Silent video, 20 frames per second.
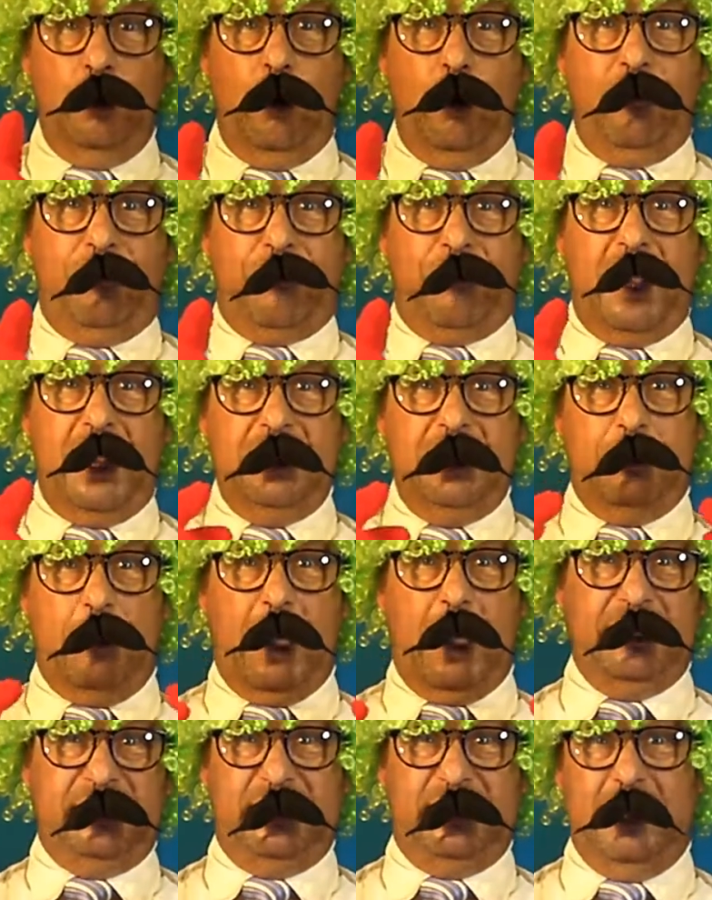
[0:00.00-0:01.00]
your
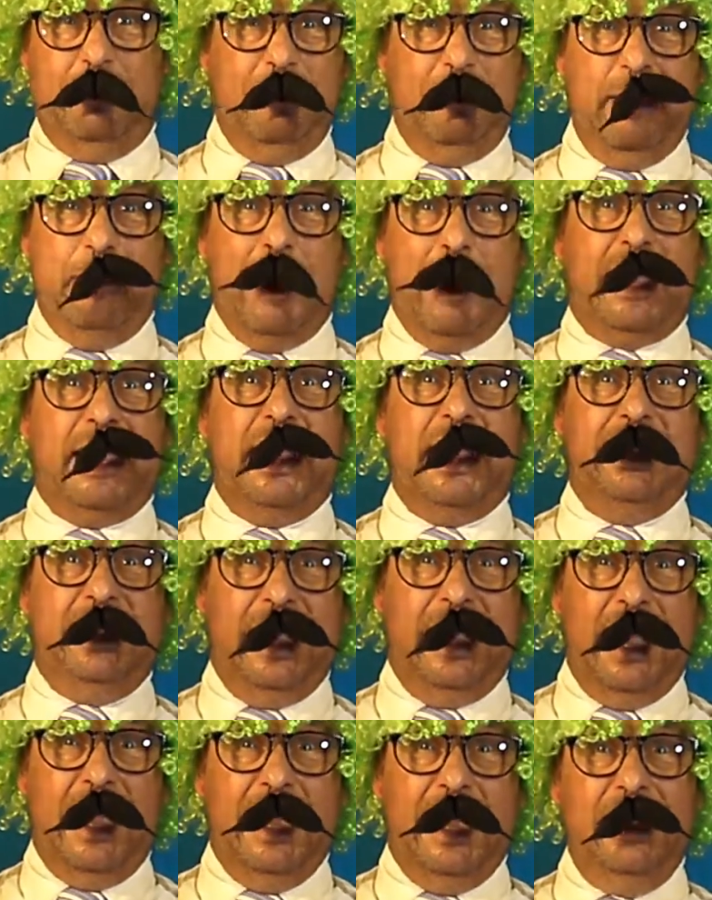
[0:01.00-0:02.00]
friends might send me back
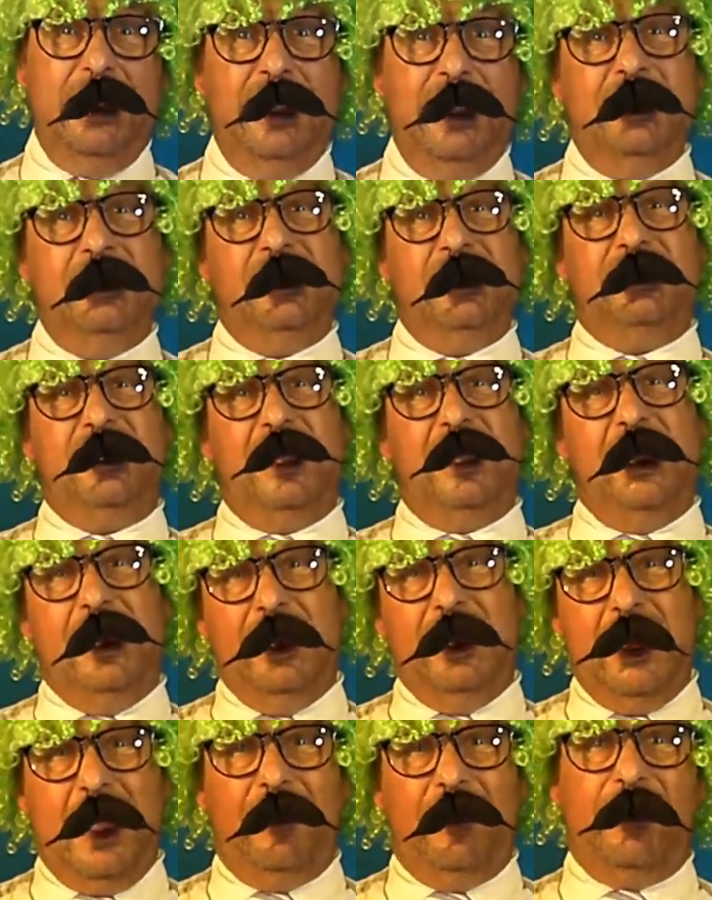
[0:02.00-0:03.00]
again to sing
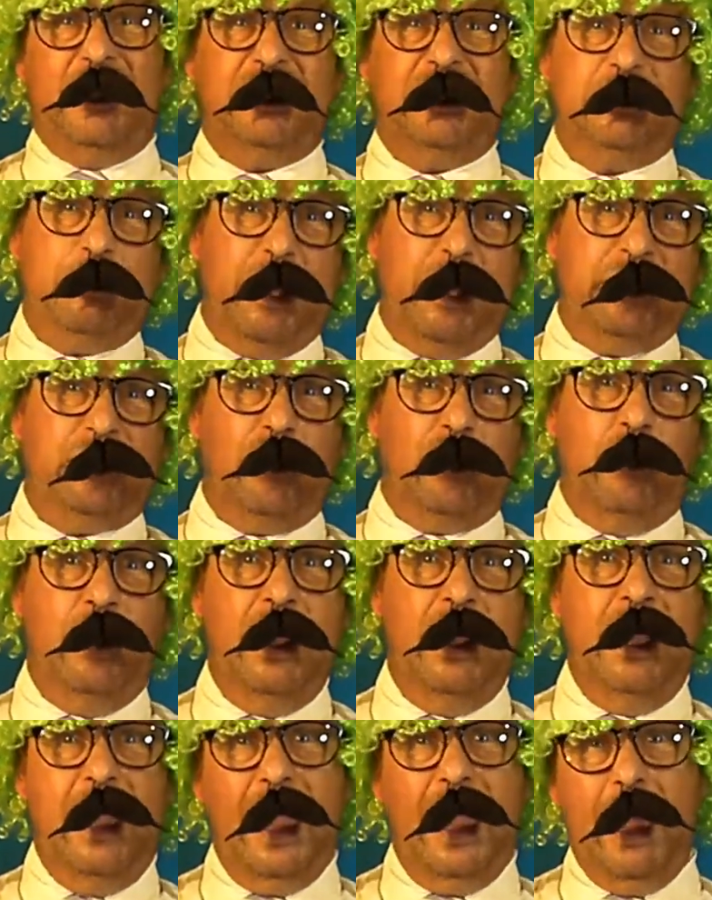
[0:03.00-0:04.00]
another
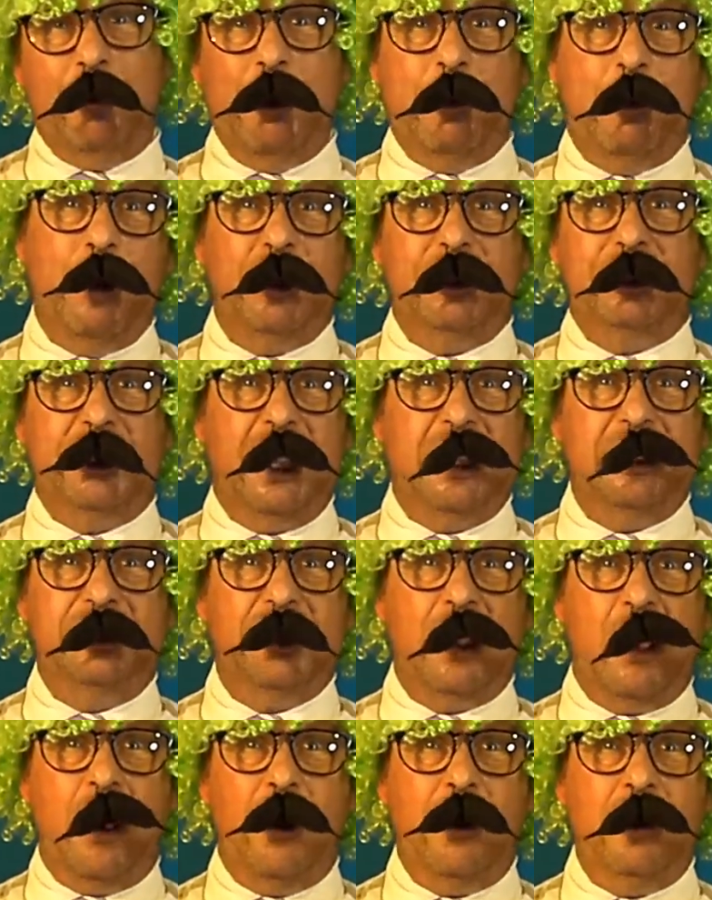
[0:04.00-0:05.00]
special happy birthday
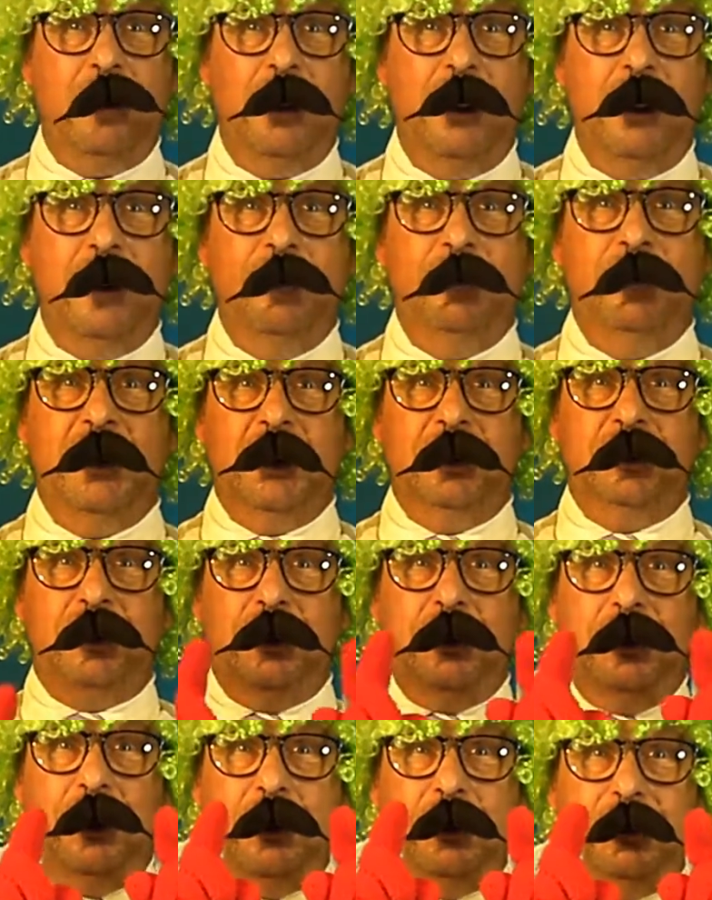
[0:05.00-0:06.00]
song
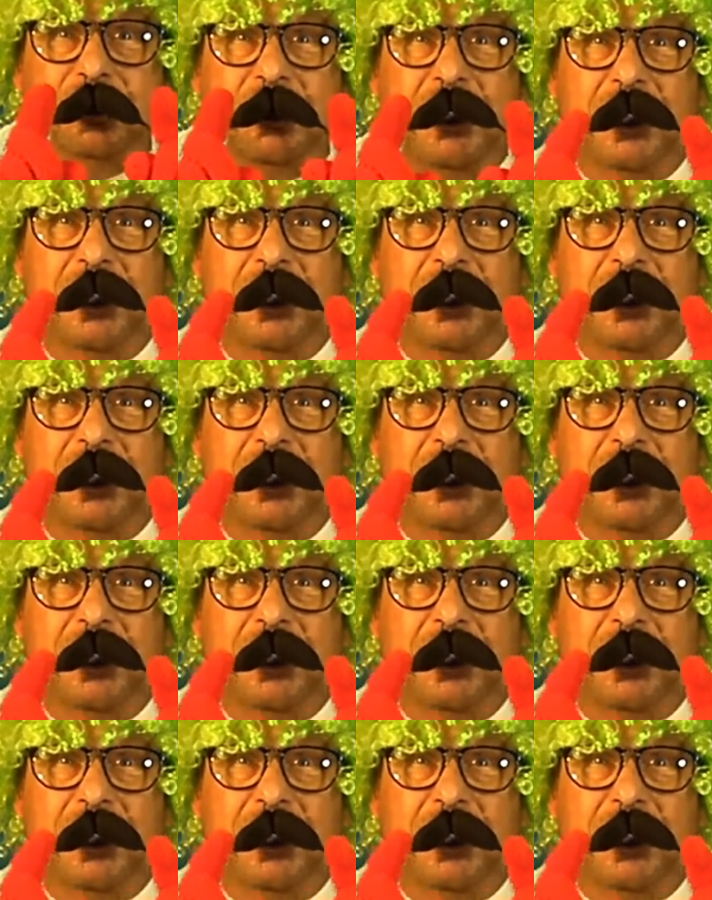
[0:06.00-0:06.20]
to you,